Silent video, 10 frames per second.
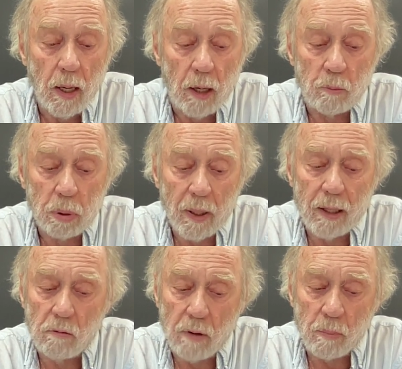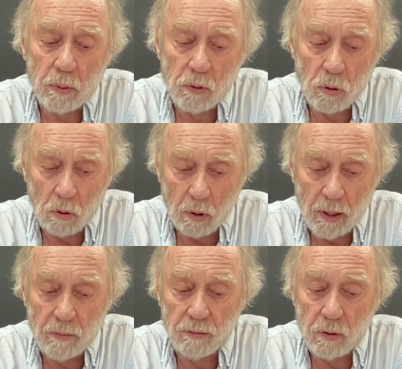and played
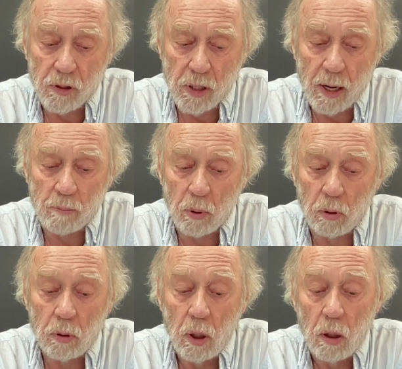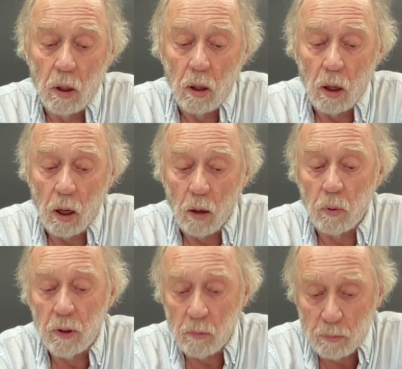repertory, for example,
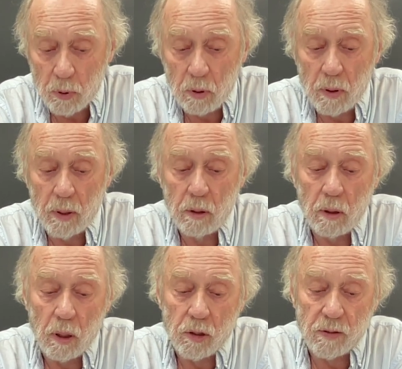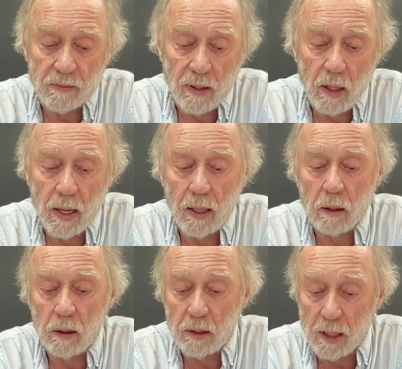William Byrd,
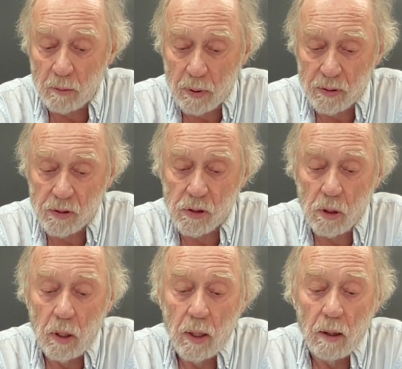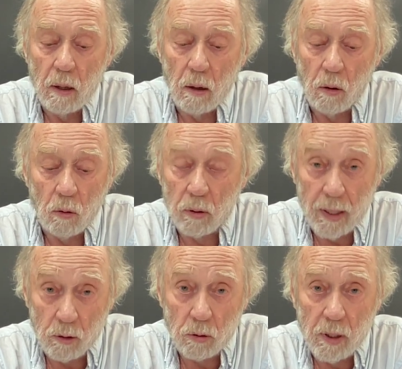Svilank, and Gibbons,
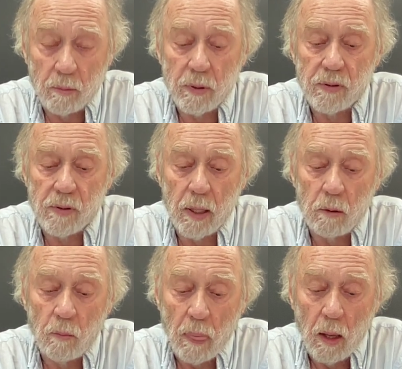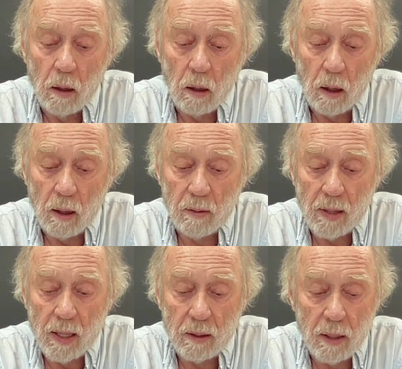Orlando Gibbons then,
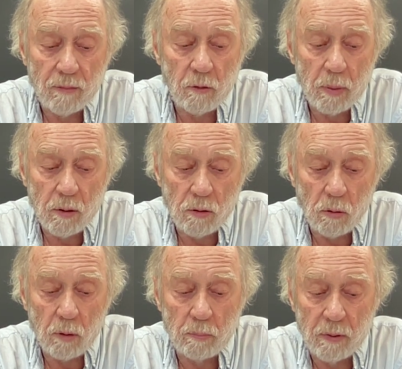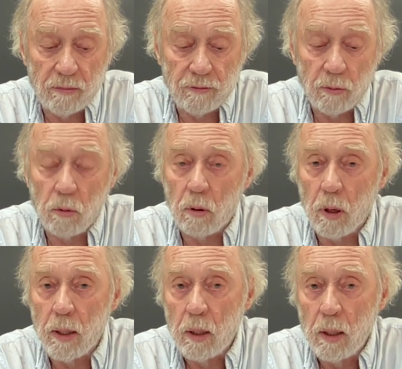that had never been thought
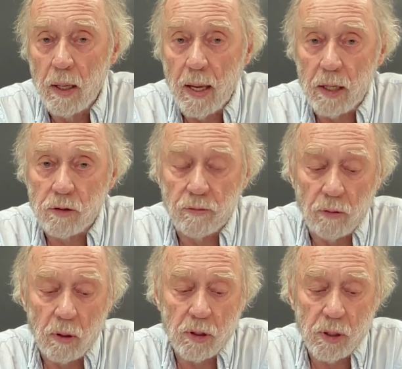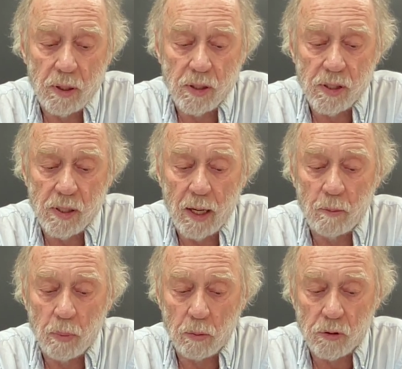before as furnishing
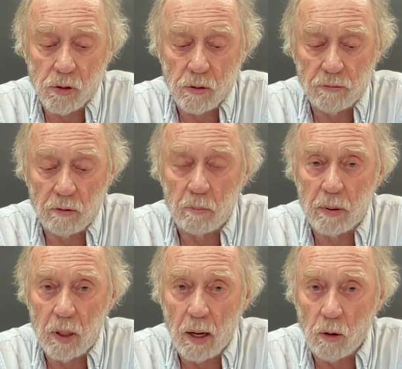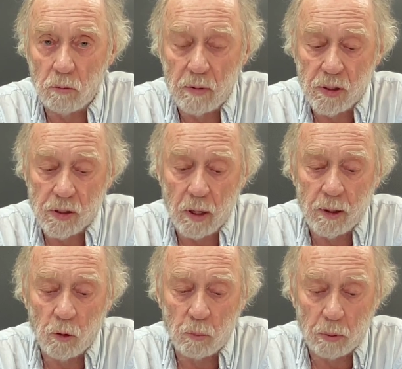staples for a piano
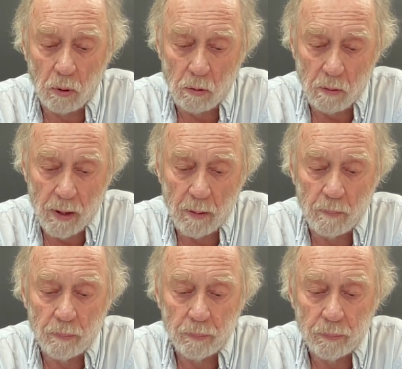recital program.